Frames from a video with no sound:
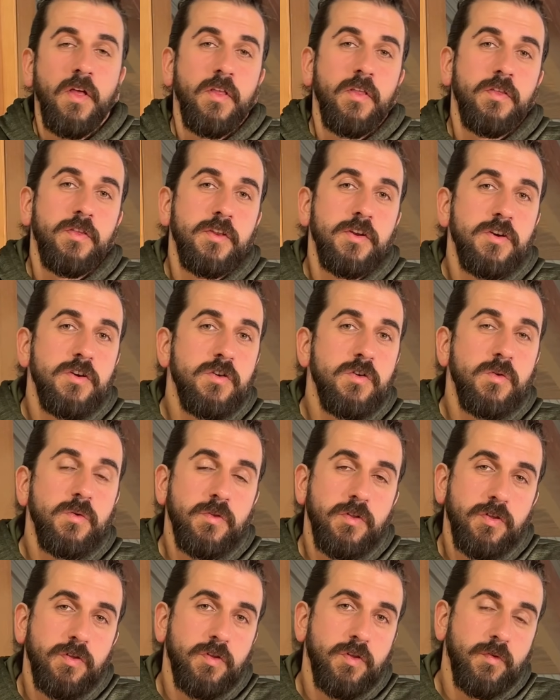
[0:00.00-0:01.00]
The new
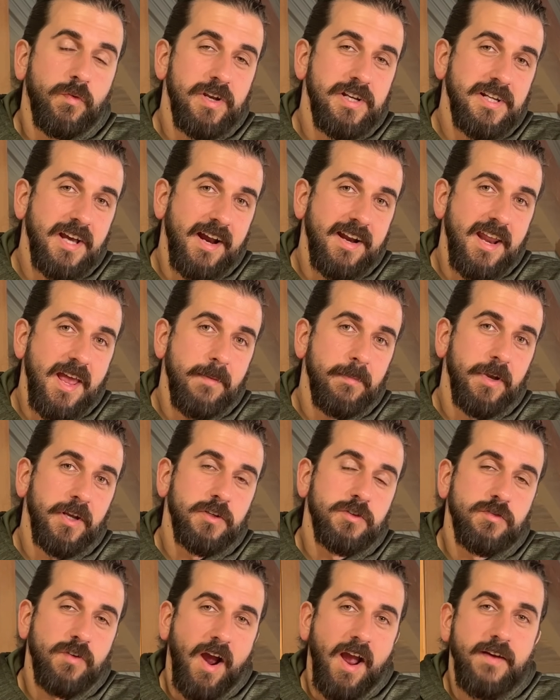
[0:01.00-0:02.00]
3-dynamic
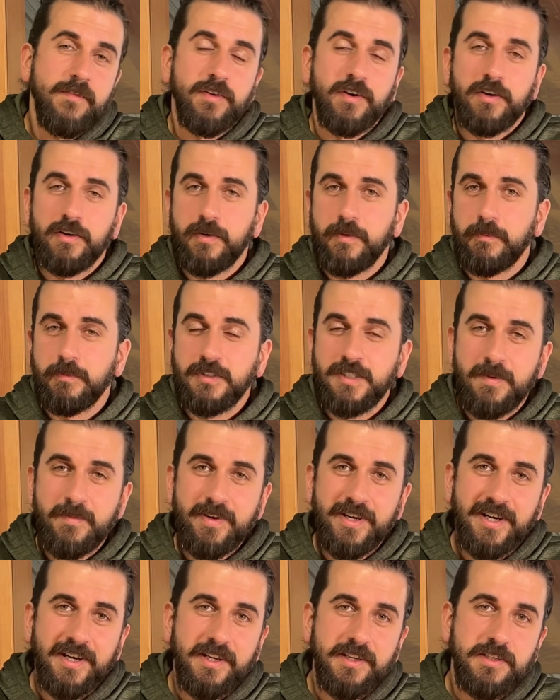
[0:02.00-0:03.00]
driver
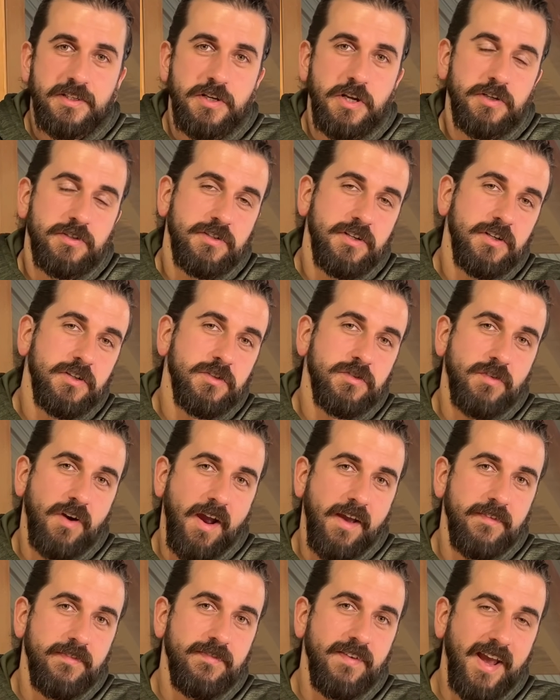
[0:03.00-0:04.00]
limited edition
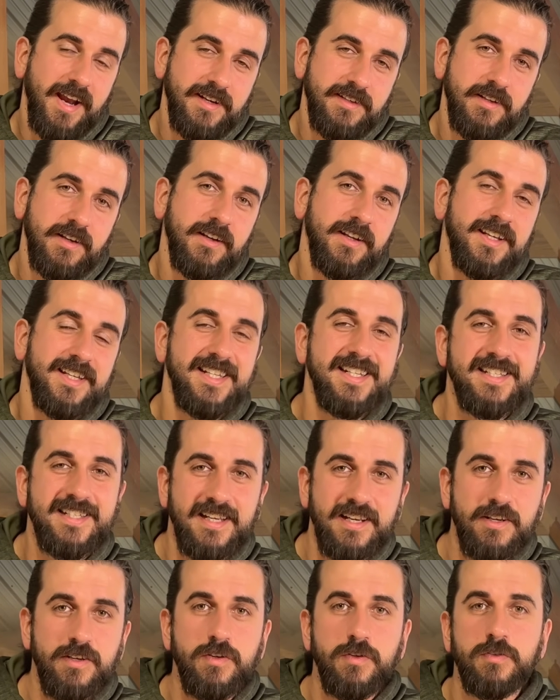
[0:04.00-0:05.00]
Trifecta
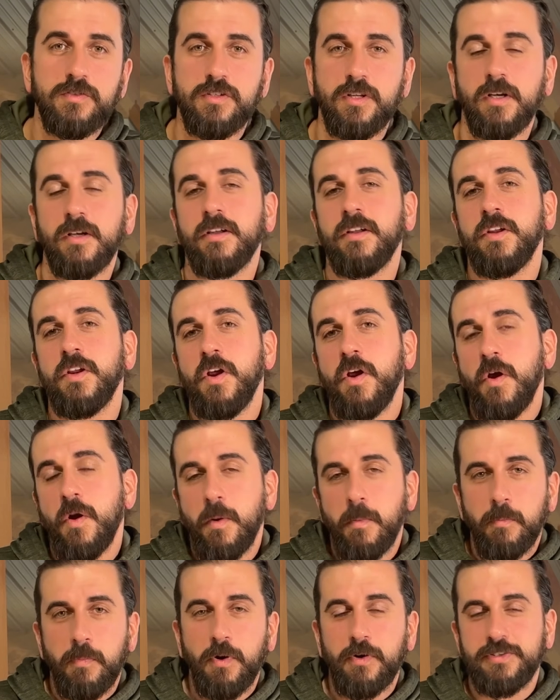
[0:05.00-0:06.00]
continues to
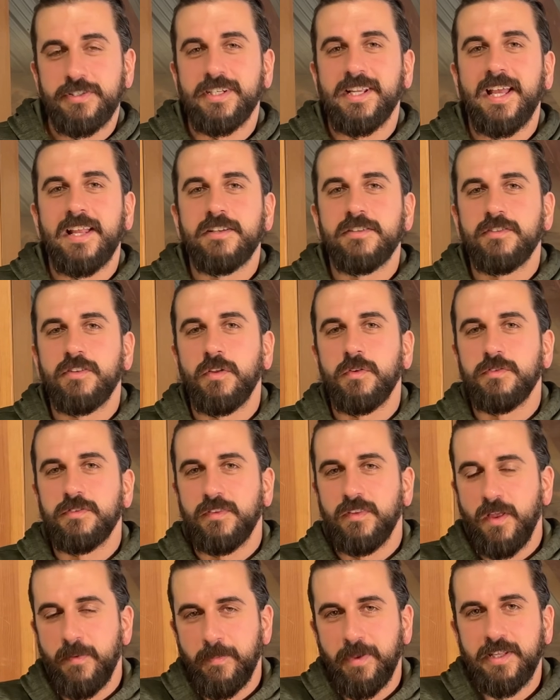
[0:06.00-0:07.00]
push against those
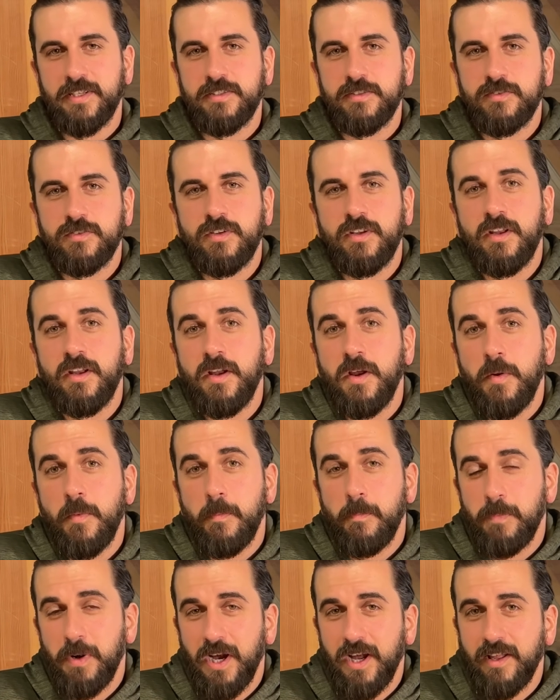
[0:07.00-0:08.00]
limits.
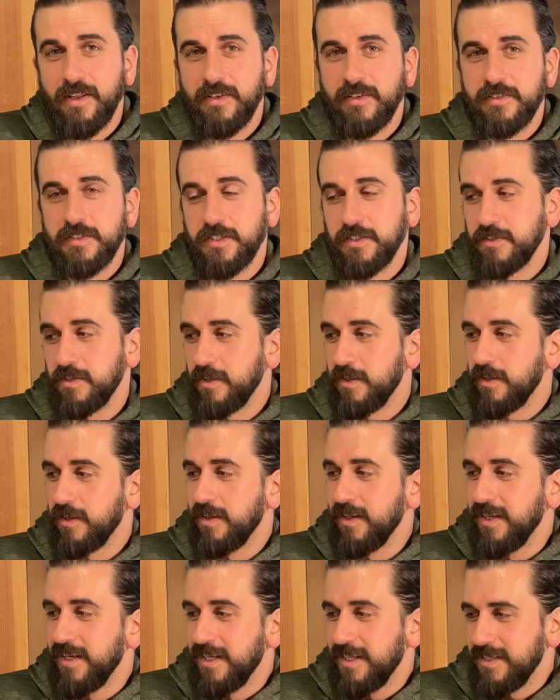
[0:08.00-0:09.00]
But does the
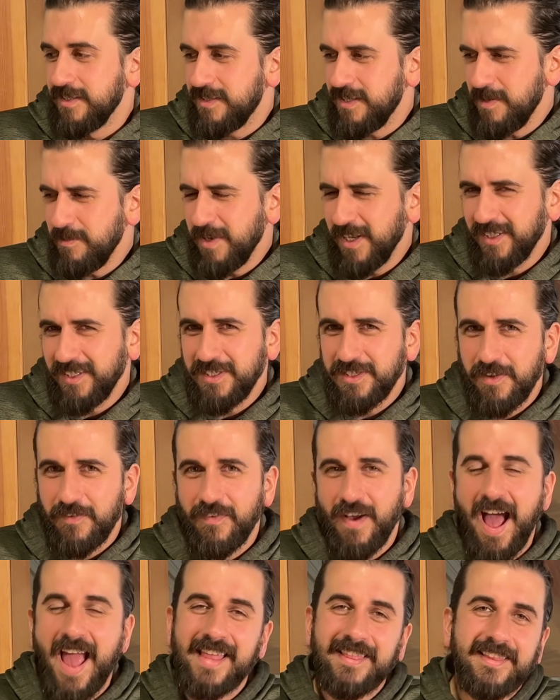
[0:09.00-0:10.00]
seemingly
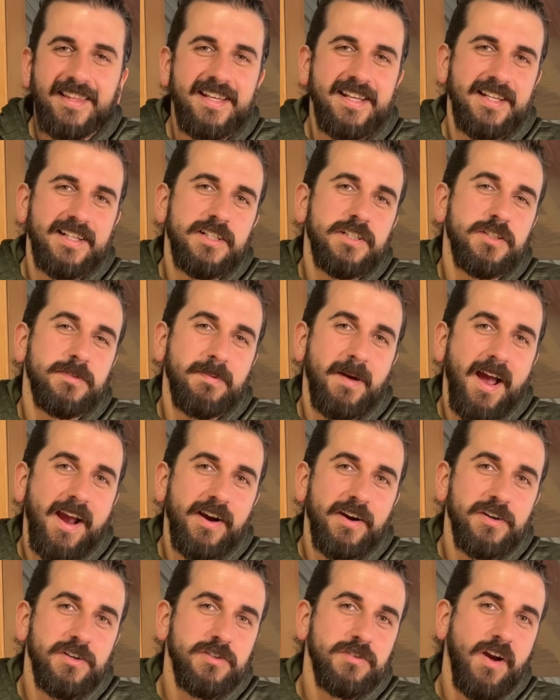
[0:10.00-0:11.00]
divinely
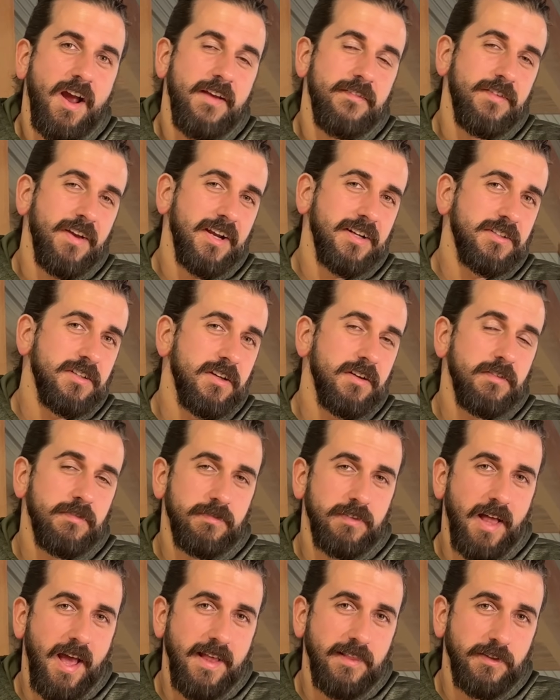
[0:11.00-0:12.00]
inspired Trifecta
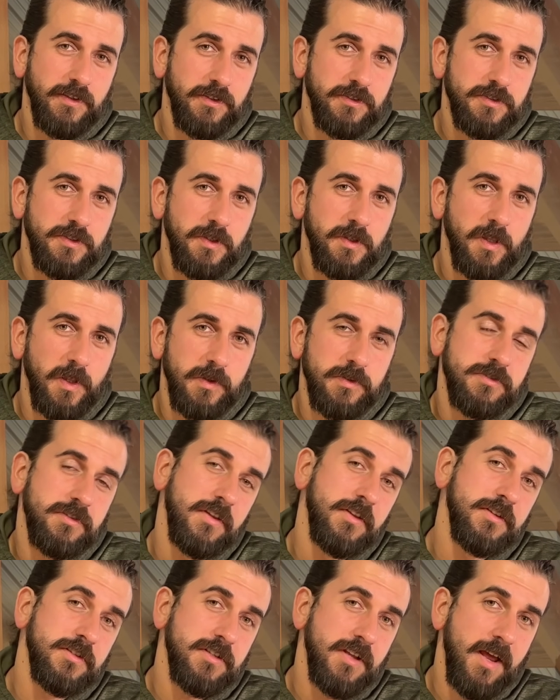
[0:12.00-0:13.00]
fly a little too close to
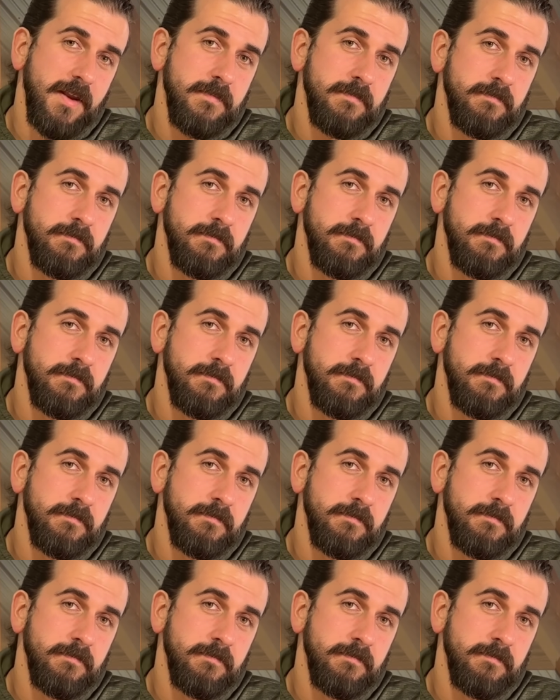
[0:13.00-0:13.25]
the sun?